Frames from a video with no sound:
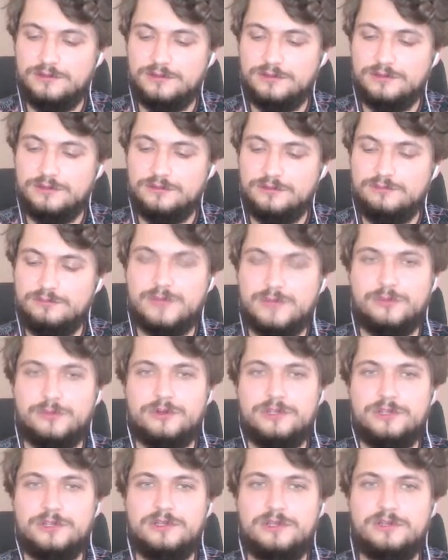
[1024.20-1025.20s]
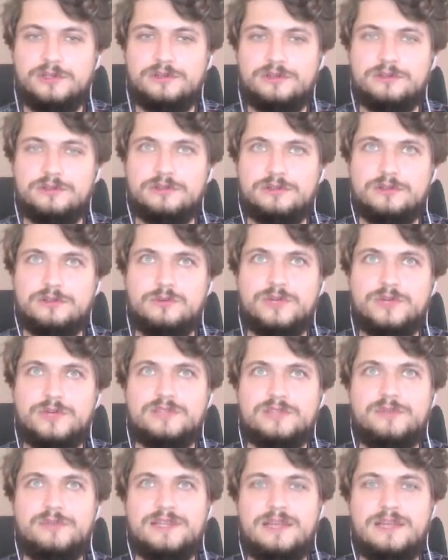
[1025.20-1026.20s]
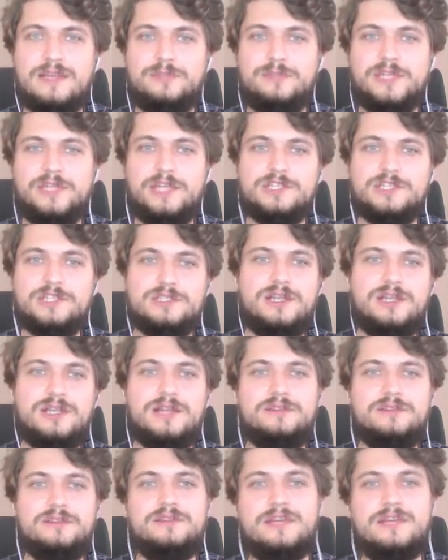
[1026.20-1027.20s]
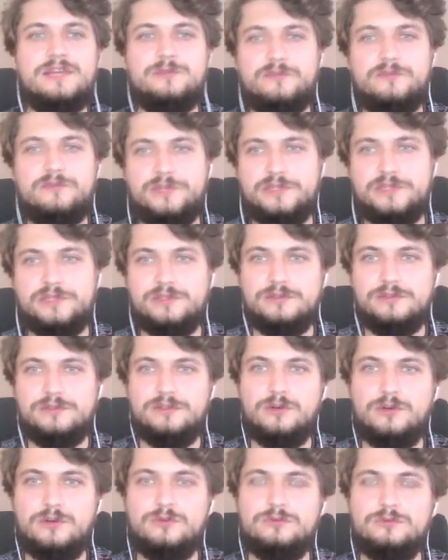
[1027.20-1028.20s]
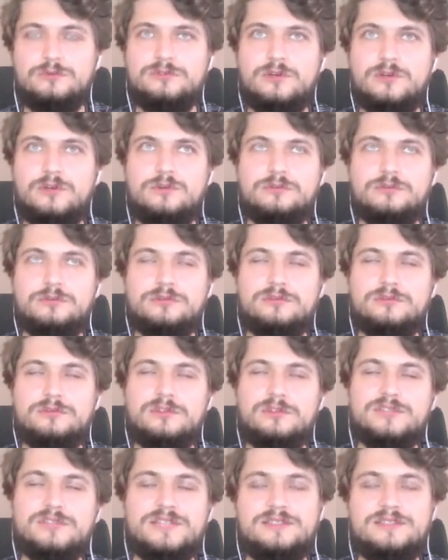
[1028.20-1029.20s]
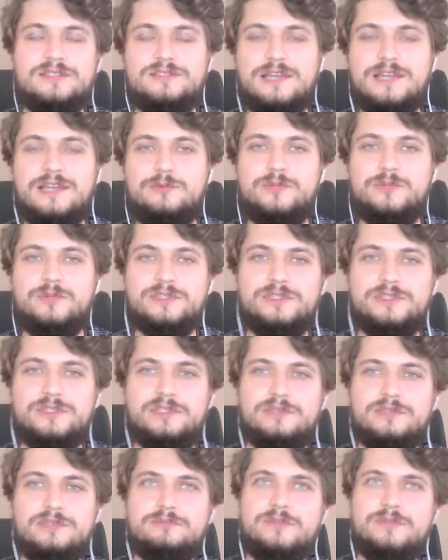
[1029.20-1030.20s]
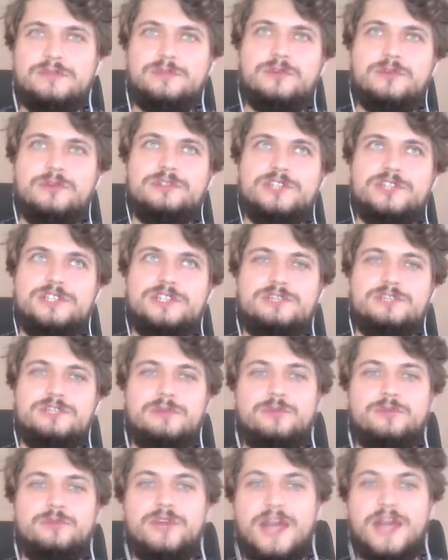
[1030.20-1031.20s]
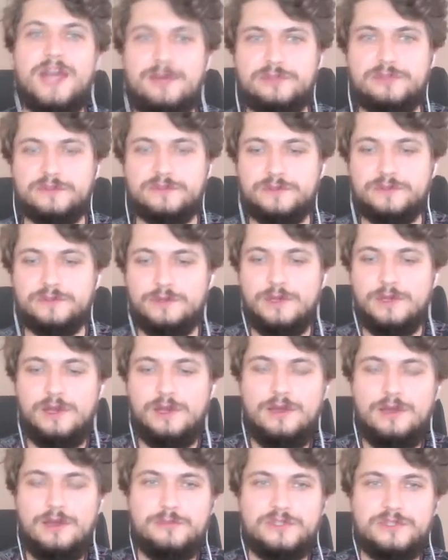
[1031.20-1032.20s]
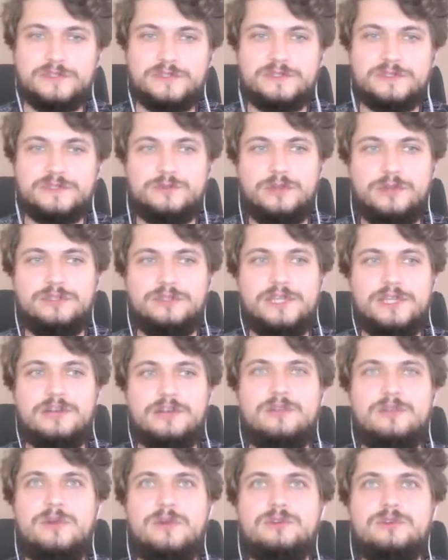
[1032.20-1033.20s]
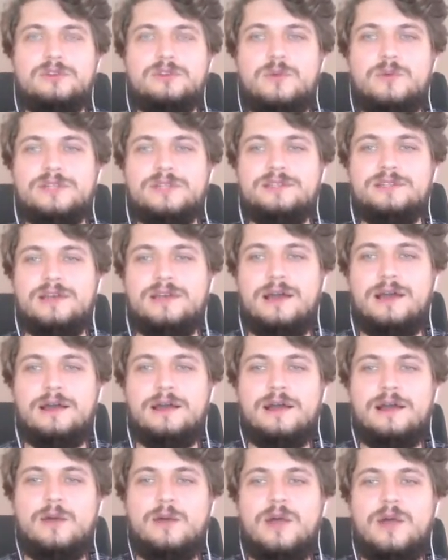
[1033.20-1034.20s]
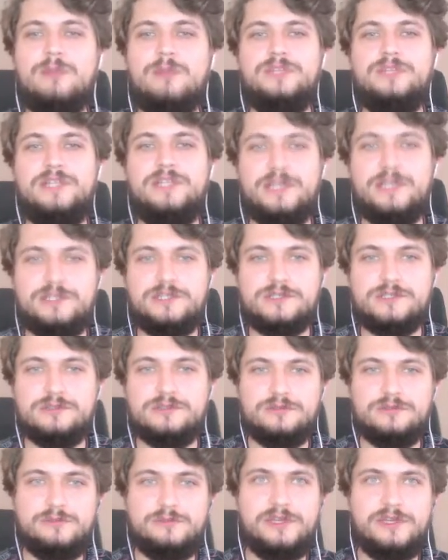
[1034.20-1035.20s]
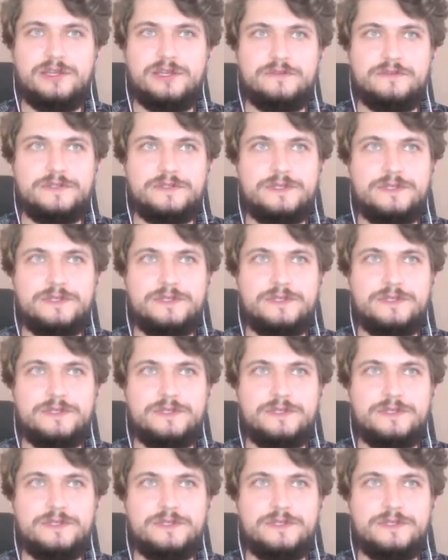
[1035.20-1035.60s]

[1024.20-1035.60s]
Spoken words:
memory read by the application at the time of read. Not at the time when the change in memory happened, because we only care about how application behaves.